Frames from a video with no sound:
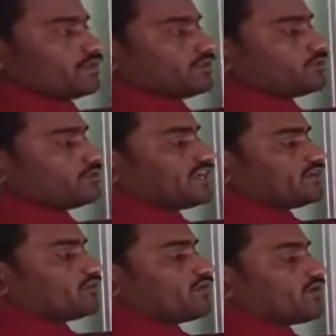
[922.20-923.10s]
into 10
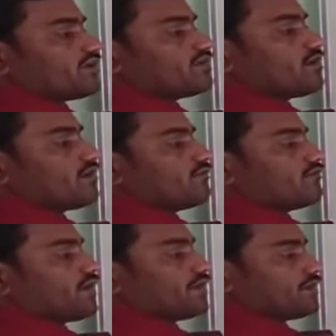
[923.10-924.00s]
to the power of
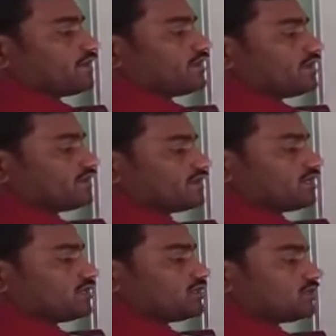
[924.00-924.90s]
5.
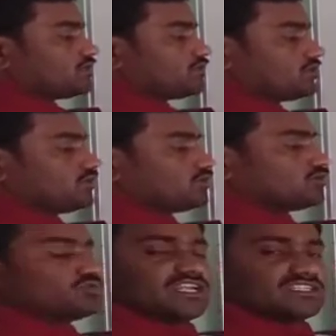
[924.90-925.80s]
Here
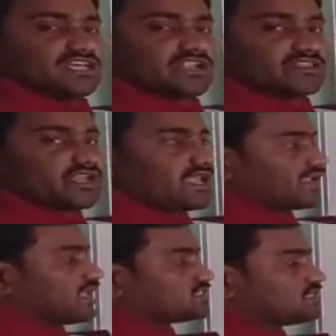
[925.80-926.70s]
two tens are there, I
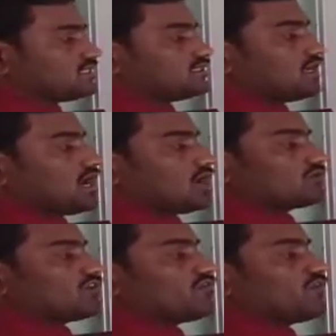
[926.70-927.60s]
cancelled. Out
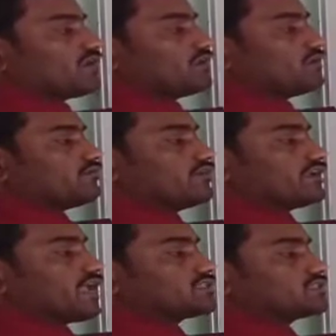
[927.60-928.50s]
of 5 we
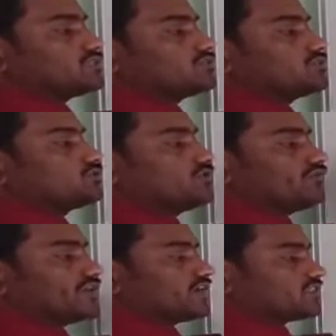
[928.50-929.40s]
cancelled 2,
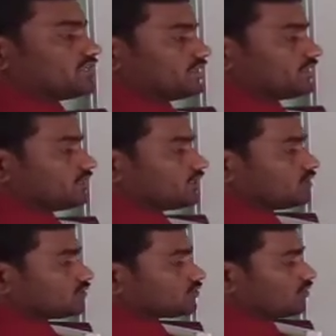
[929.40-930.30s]
we get
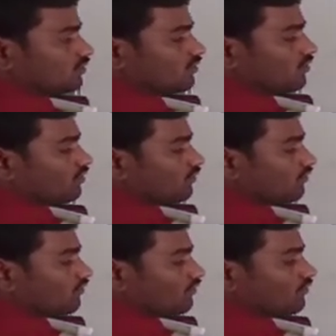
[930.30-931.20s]
3. So
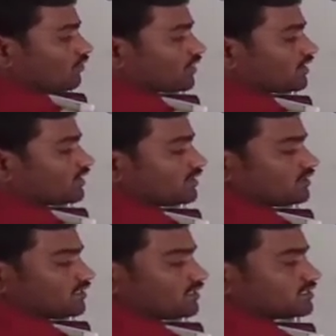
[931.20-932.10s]

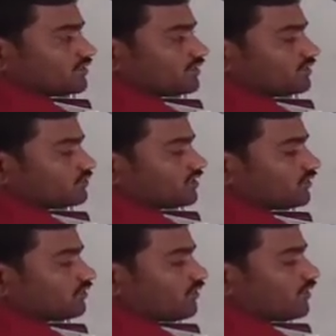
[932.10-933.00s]
437 into
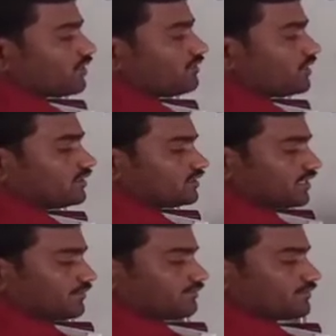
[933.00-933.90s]
10 to the power of
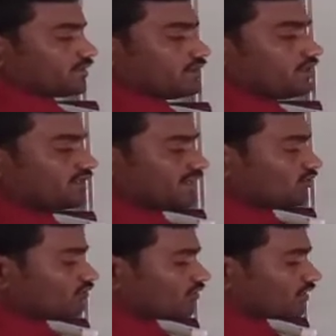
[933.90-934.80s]
3.
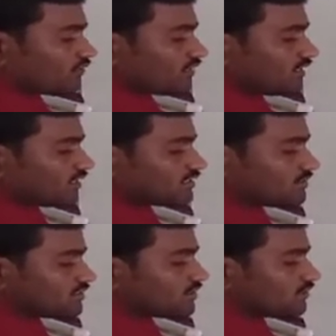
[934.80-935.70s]
10 to the power of 3 in the
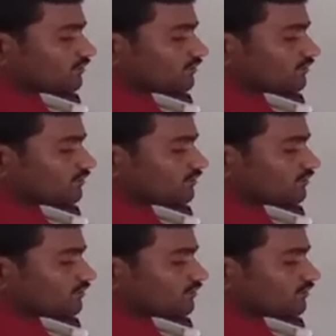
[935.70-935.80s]
sense